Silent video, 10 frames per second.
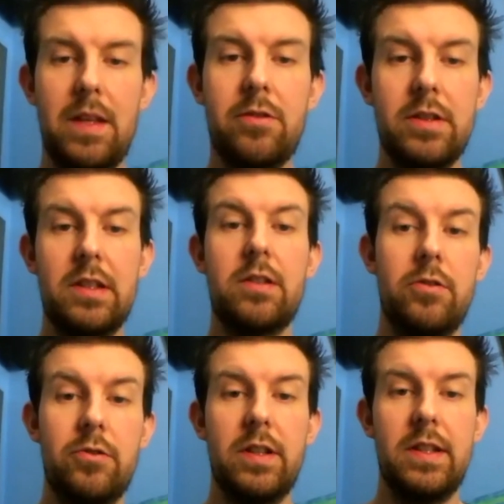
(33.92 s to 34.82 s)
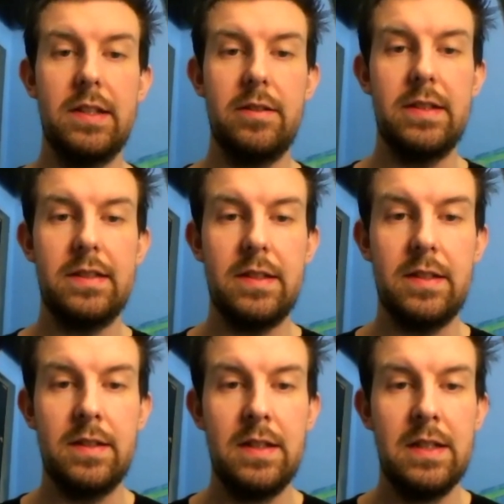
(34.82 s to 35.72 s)
across the country, there is
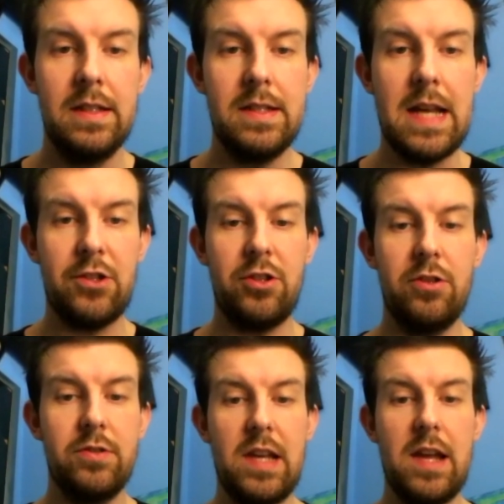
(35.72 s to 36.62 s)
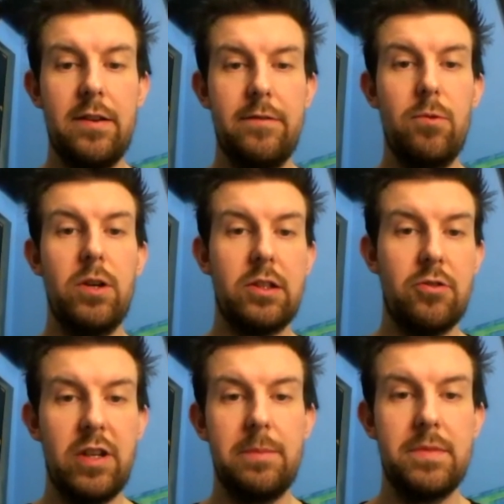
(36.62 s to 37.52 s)
a national set of work
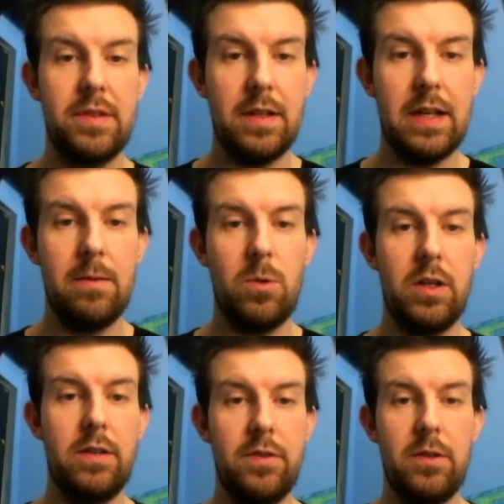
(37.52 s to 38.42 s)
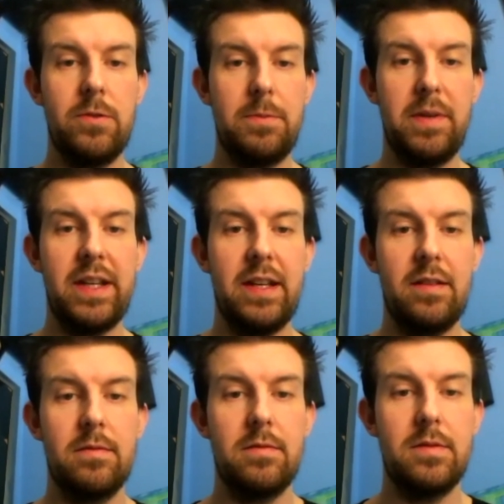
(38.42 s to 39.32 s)
streams, and one of those
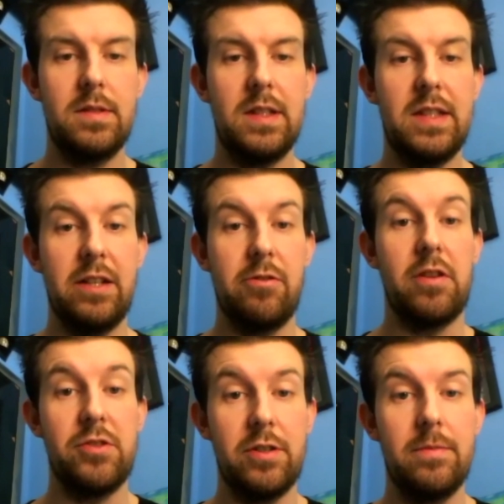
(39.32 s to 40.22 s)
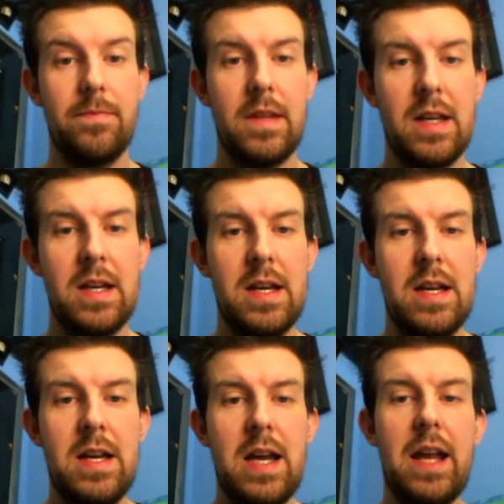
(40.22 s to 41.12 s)
being deterioration.
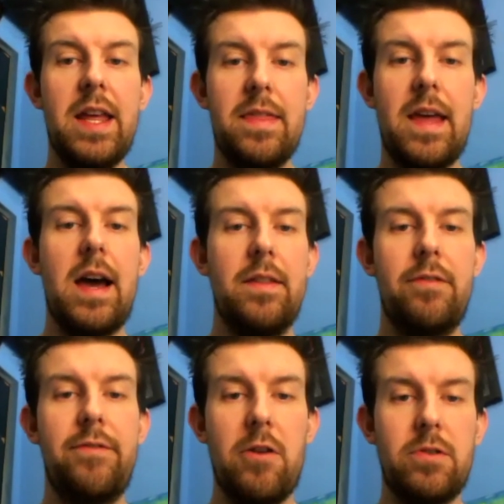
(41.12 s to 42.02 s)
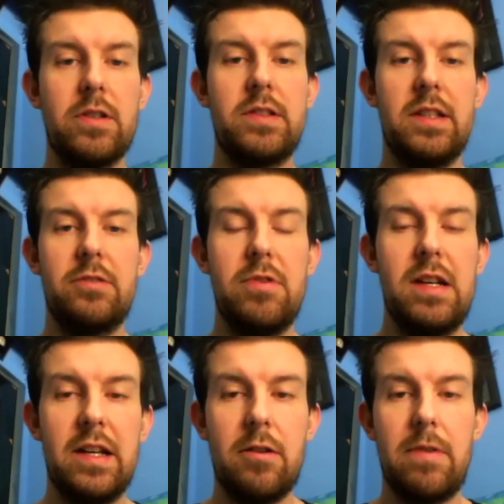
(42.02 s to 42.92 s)
And in that, the focus is
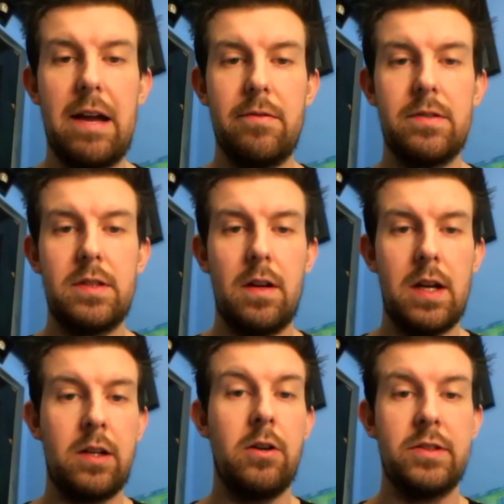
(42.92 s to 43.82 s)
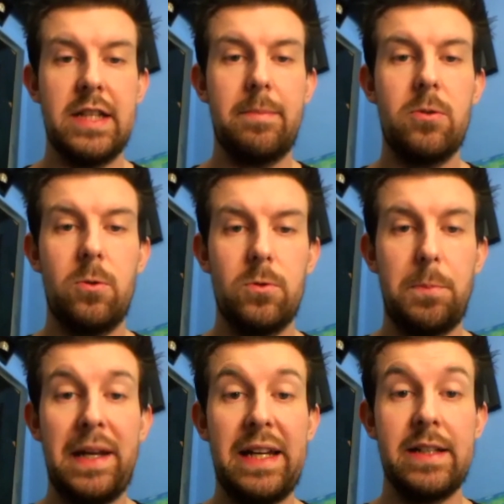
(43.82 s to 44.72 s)
really around a concept called
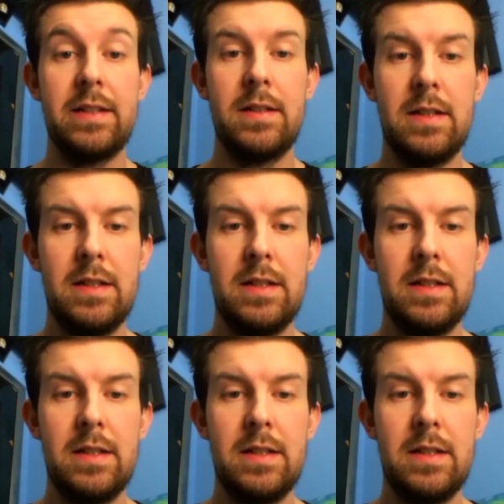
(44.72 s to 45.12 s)
PEER,